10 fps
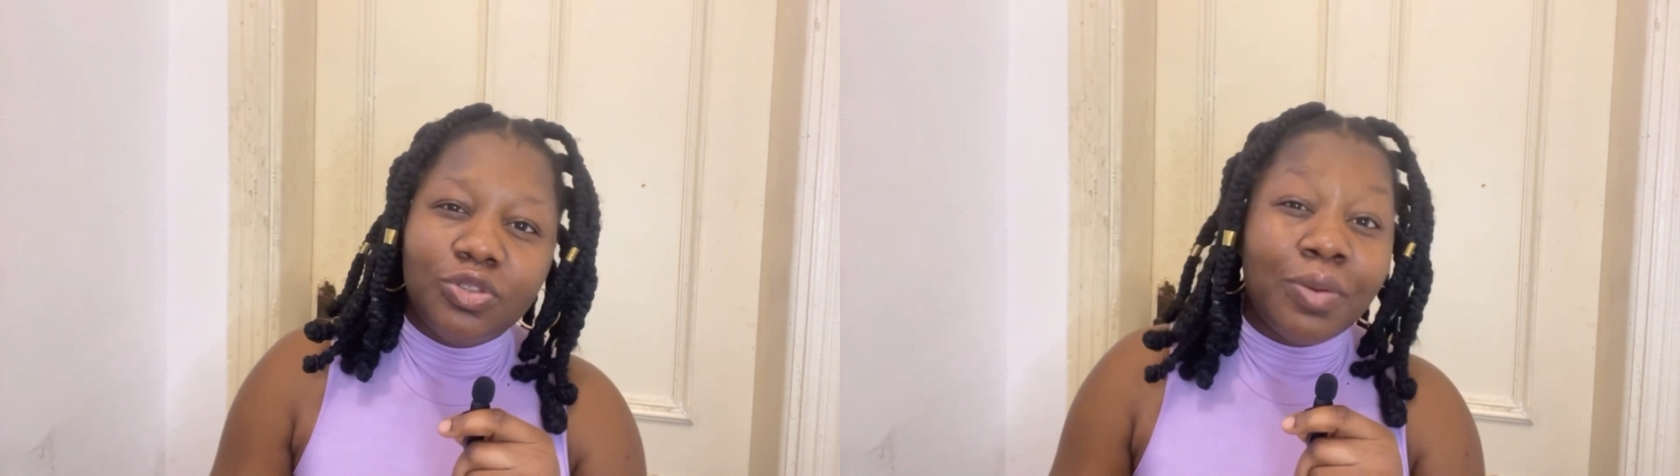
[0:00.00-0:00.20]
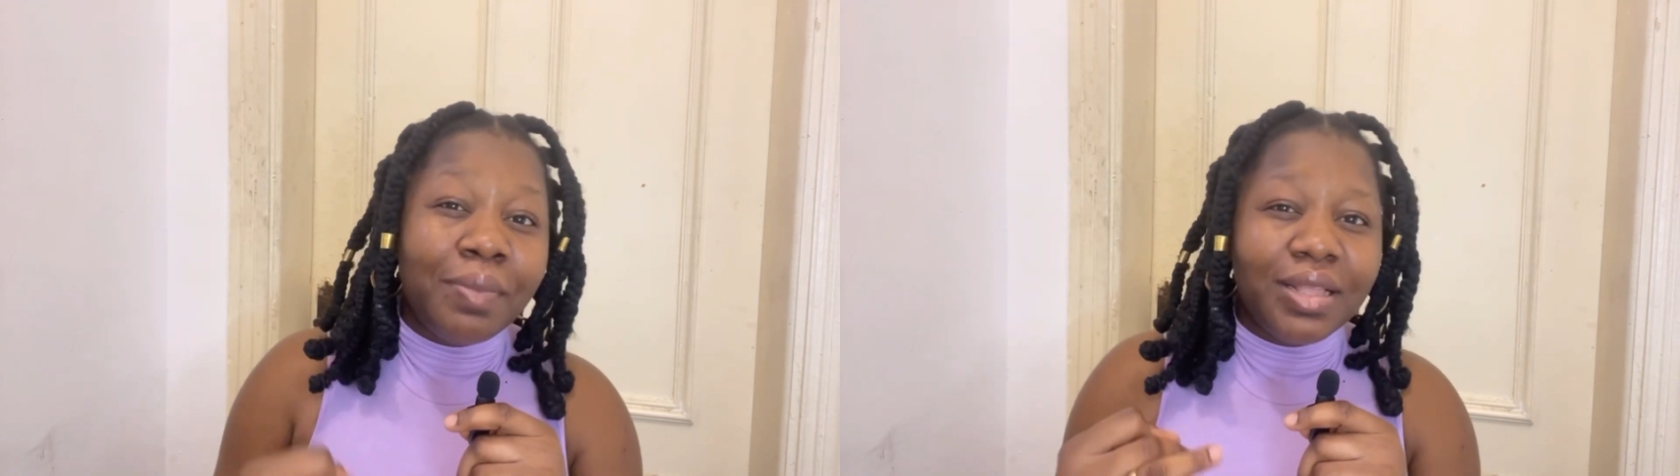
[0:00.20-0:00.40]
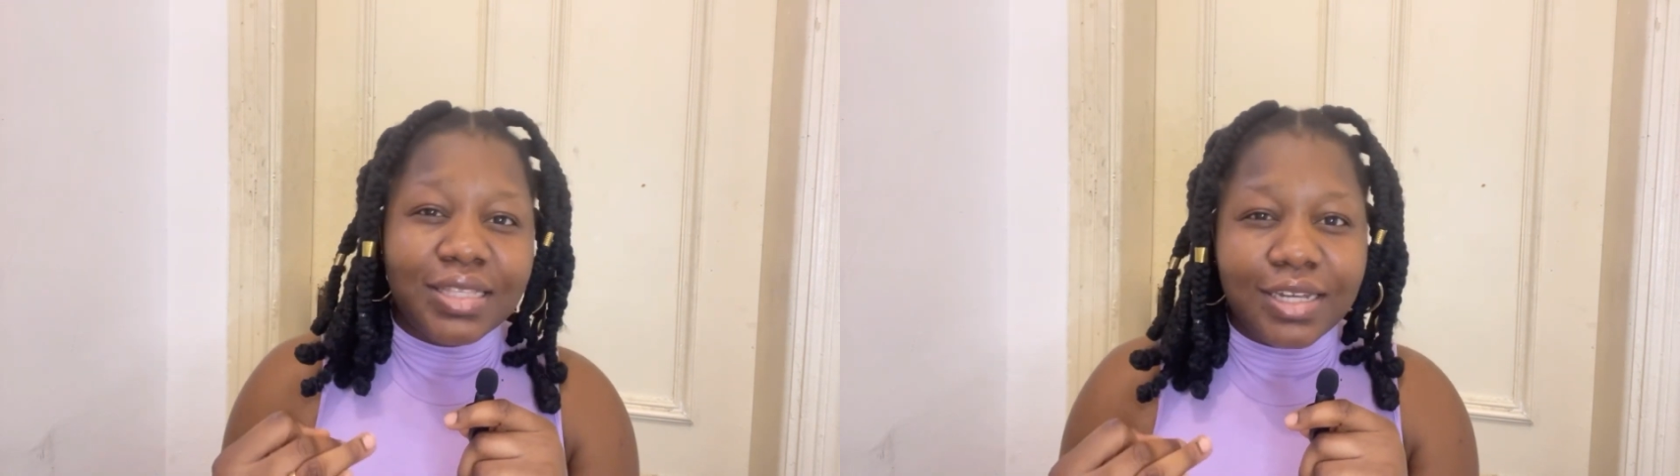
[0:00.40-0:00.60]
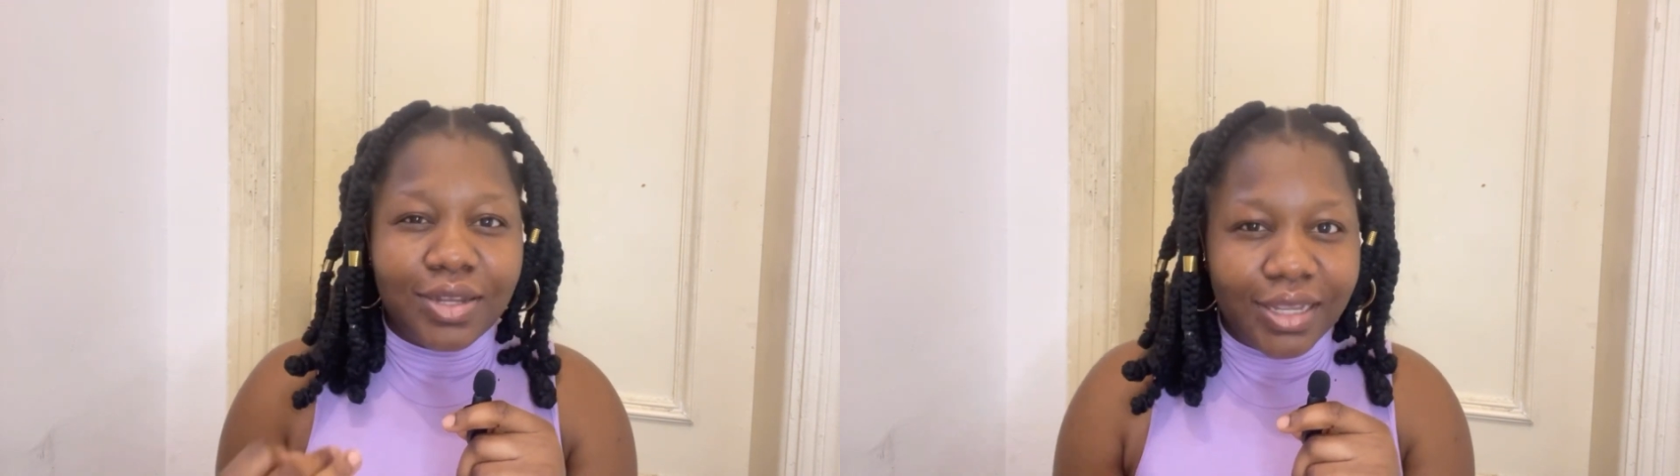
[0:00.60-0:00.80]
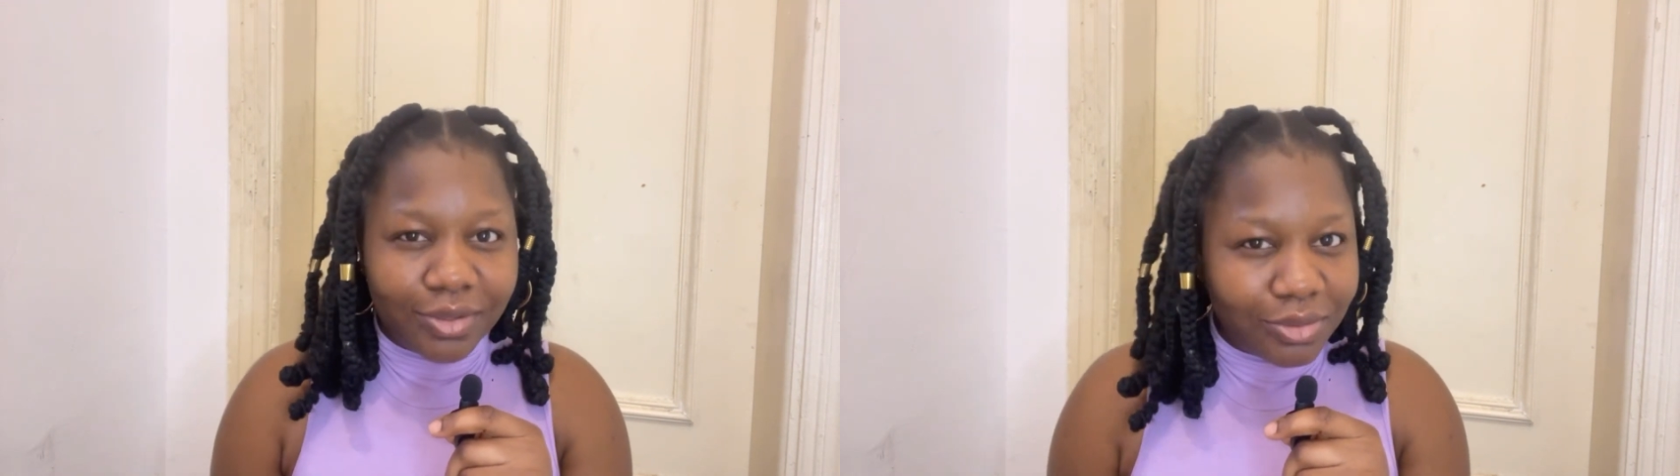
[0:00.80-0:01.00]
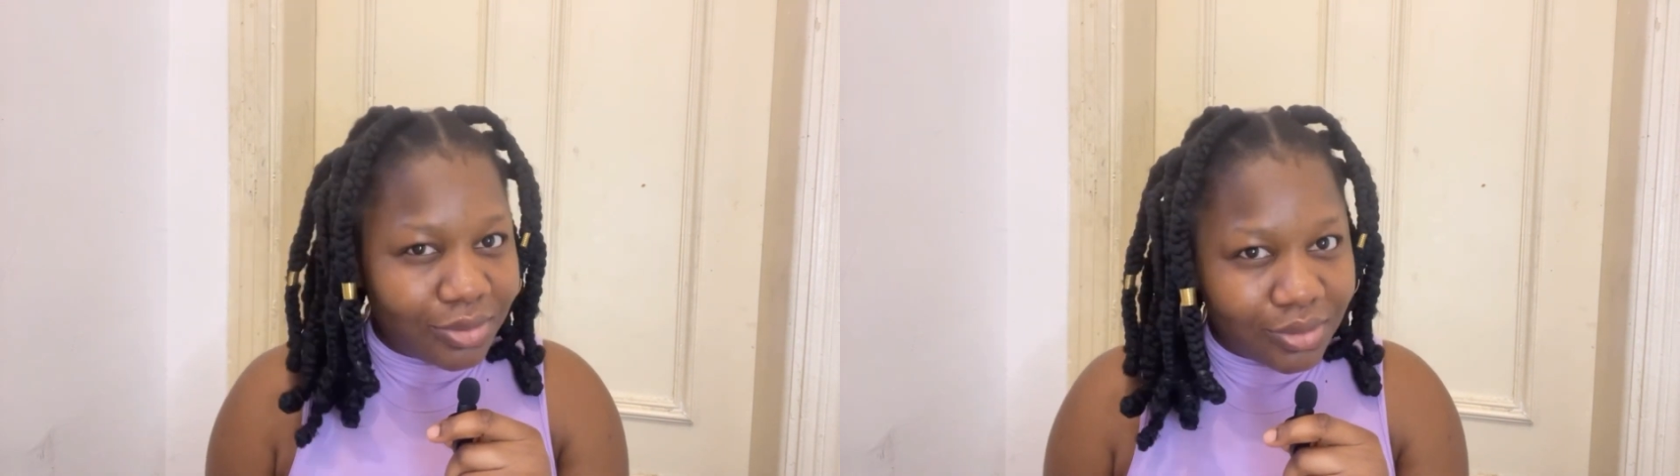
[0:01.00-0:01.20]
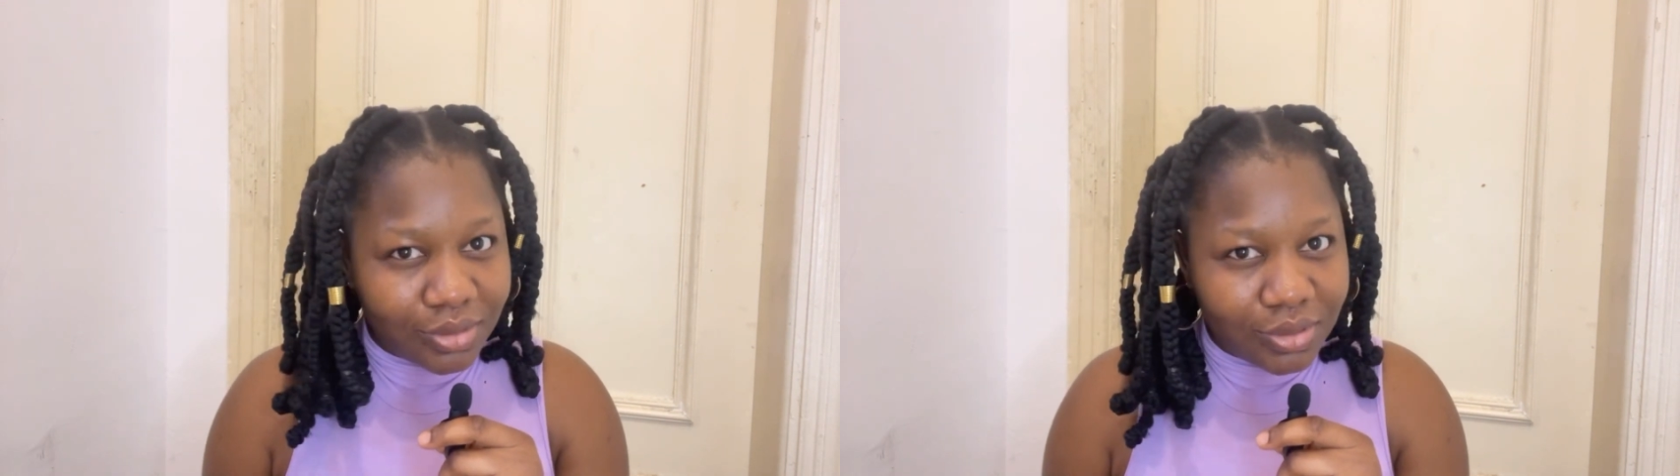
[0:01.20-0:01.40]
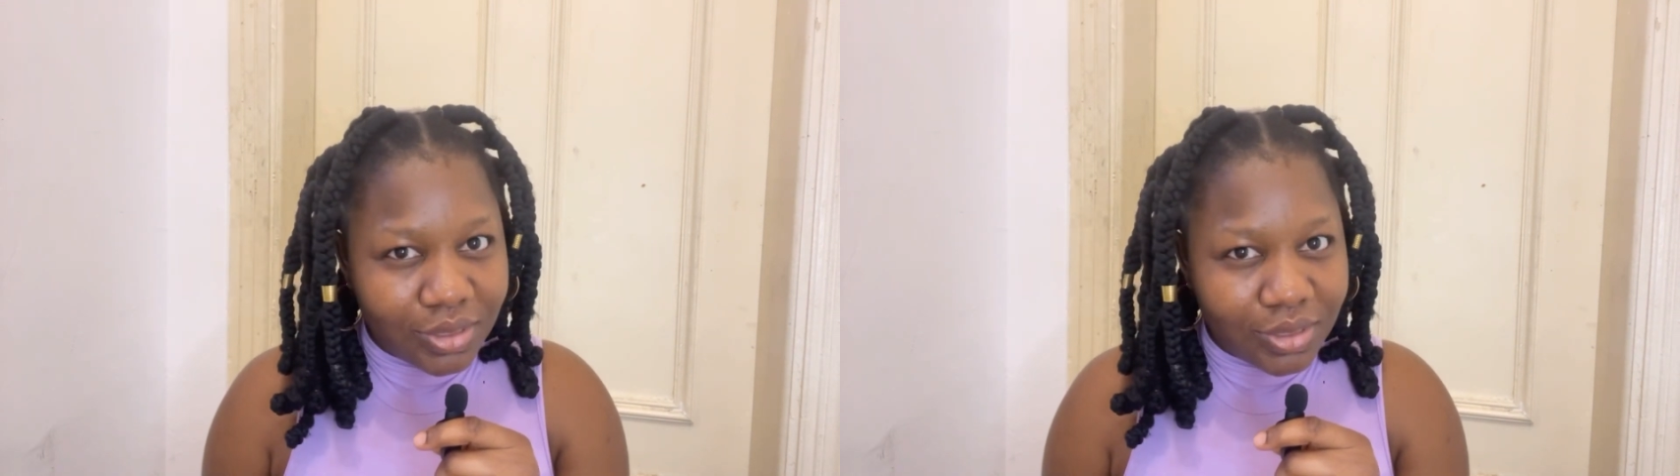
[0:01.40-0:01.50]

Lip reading: your mental health.